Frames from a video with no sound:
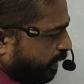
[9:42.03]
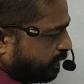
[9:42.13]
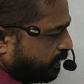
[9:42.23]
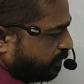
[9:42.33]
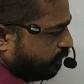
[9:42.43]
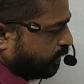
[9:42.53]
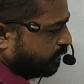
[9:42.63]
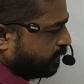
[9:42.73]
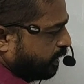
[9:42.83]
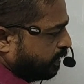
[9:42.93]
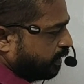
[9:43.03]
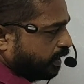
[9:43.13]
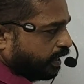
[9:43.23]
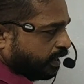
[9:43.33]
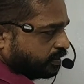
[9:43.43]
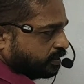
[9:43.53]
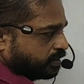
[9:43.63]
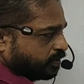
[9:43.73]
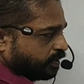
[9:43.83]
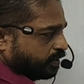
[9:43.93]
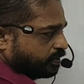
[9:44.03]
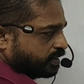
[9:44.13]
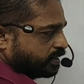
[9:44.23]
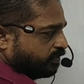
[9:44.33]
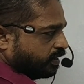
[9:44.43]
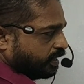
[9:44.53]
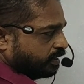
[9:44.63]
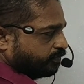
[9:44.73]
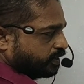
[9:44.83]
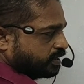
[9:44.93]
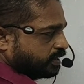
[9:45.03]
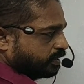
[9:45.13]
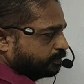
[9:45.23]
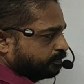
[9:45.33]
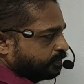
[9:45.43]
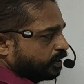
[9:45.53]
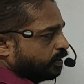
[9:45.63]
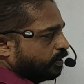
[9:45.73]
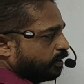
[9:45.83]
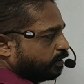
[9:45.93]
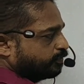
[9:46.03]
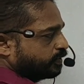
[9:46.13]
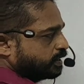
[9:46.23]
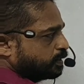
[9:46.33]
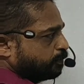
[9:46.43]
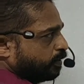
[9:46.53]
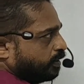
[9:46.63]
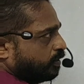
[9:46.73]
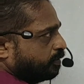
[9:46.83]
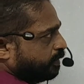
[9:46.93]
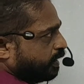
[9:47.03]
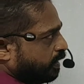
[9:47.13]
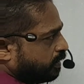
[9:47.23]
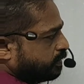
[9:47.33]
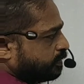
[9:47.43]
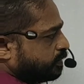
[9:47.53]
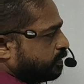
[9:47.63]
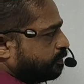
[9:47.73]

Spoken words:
x. So what is that? X square. You just divide the first term of this polynomial